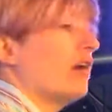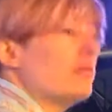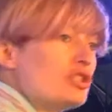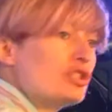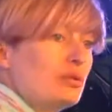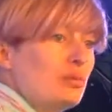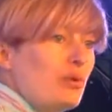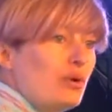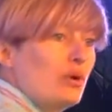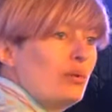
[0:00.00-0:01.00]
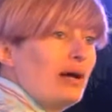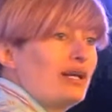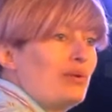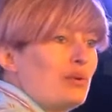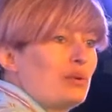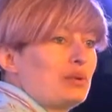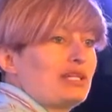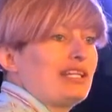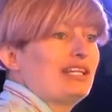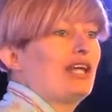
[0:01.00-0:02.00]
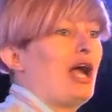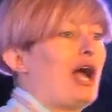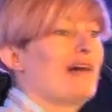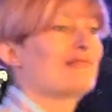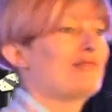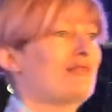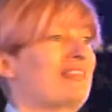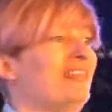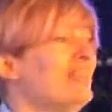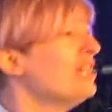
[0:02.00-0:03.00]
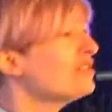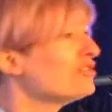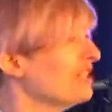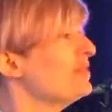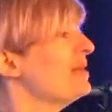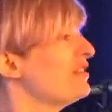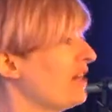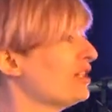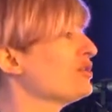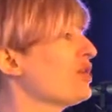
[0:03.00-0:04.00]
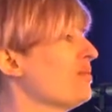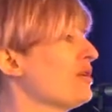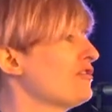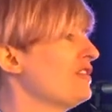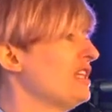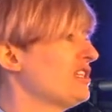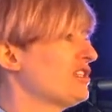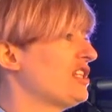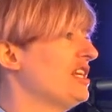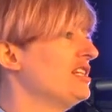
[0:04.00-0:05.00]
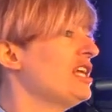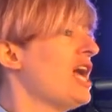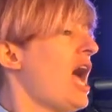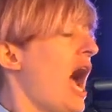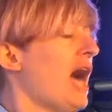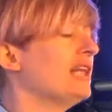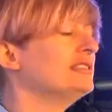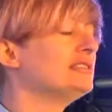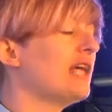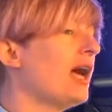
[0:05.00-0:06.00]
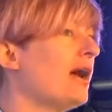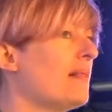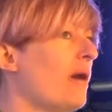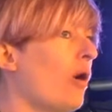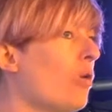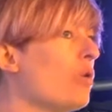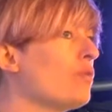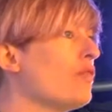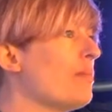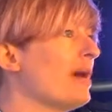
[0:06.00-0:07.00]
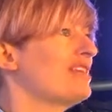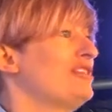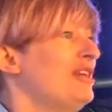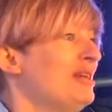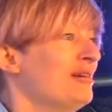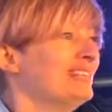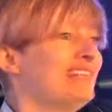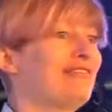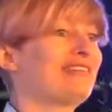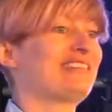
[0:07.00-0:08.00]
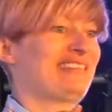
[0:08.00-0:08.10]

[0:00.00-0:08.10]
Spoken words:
just going to walk away awkwardly. Genuinely, thank you so much for listening, and all the best in your endeavours.